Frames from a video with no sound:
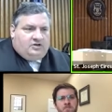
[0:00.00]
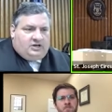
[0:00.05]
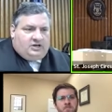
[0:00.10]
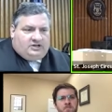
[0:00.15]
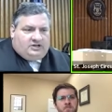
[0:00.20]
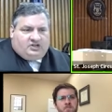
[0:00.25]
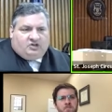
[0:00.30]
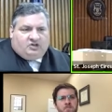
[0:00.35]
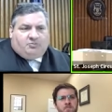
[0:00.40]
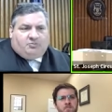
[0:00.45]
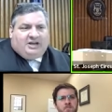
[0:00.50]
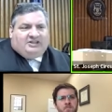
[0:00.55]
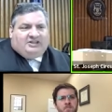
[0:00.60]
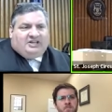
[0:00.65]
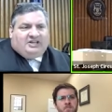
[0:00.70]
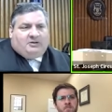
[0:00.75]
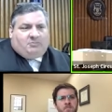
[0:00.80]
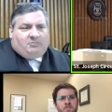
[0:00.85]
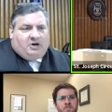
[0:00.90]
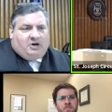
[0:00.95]
you
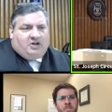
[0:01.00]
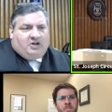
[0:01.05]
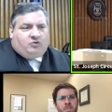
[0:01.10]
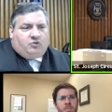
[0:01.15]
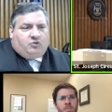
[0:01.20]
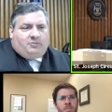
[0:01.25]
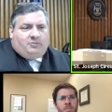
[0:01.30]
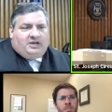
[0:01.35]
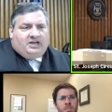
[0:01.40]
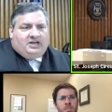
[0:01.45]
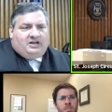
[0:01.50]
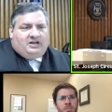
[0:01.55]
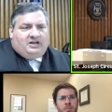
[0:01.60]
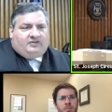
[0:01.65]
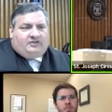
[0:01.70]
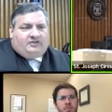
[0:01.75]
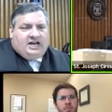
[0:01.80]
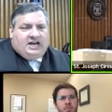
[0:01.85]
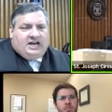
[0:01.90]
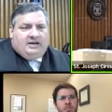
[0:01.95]
anticipate that a month will be
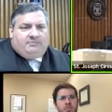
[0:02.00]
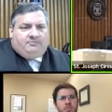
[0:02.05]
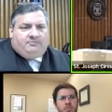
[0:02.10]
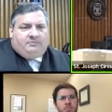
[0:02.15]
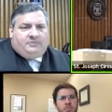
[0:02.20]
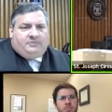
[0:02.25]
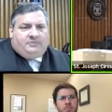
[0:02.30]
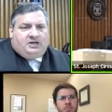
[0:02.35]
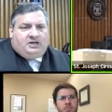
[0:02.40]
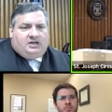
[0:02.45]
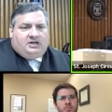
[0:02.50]
enough time?